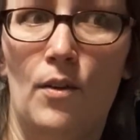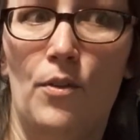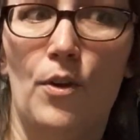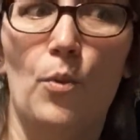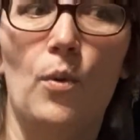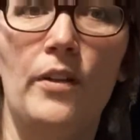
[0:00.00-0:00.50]

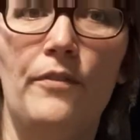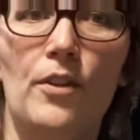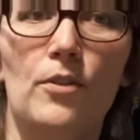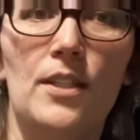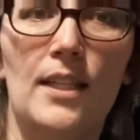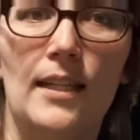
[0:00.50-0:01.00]
They're one of
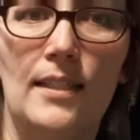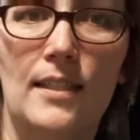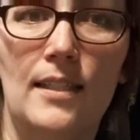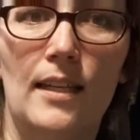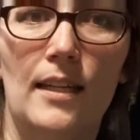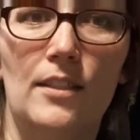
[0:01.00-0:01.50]
those
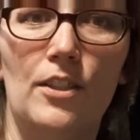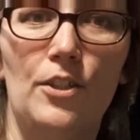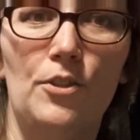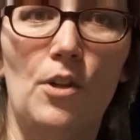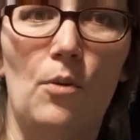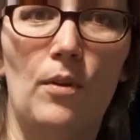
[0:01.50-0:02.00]
things that
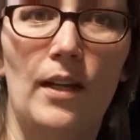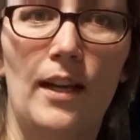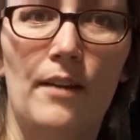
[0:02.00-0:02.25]
you don't want to